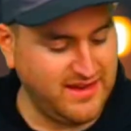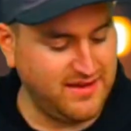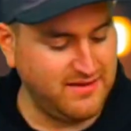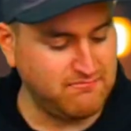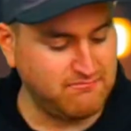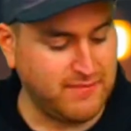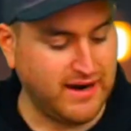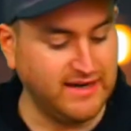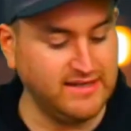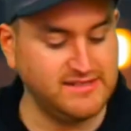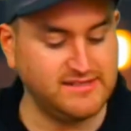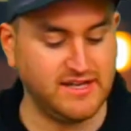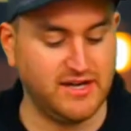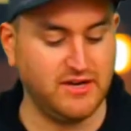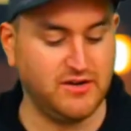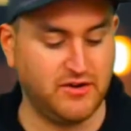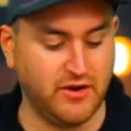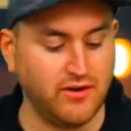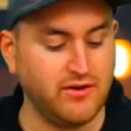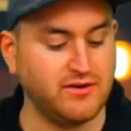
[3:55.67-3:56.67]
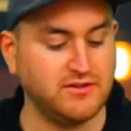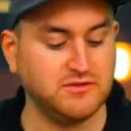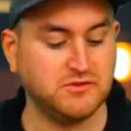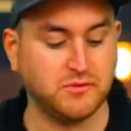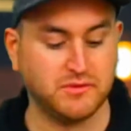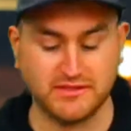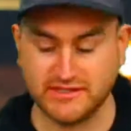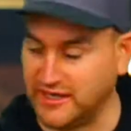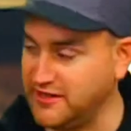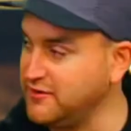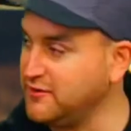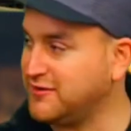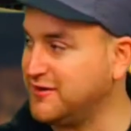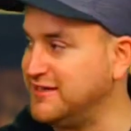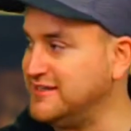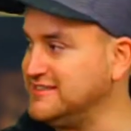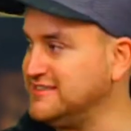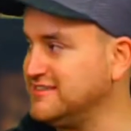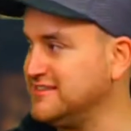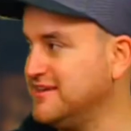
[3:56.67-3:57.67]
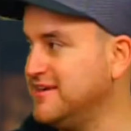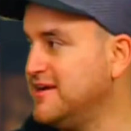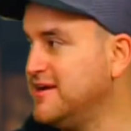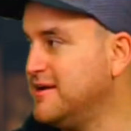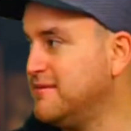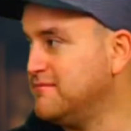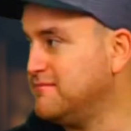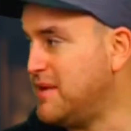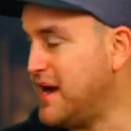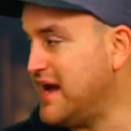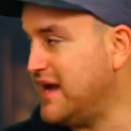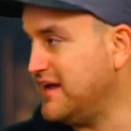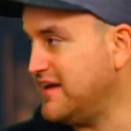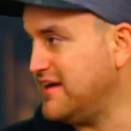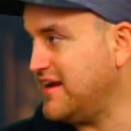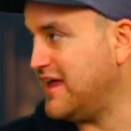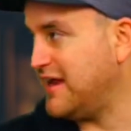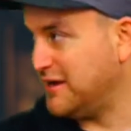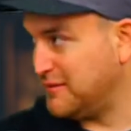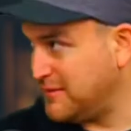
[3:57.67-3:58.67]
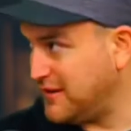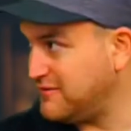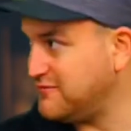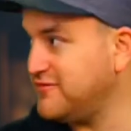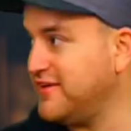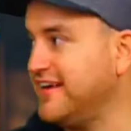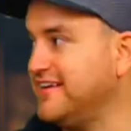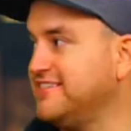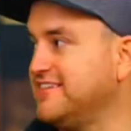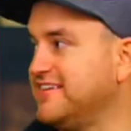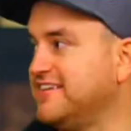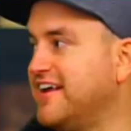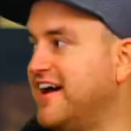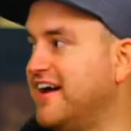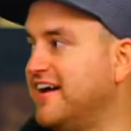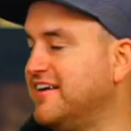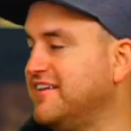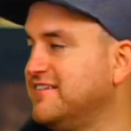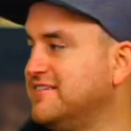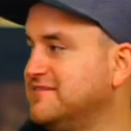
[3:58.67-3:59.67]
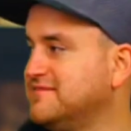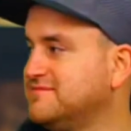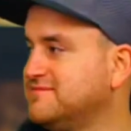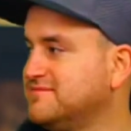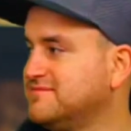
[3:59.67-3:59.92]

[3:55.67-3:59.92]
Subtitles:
the mice endurance was increased by an intermittent fasting diet.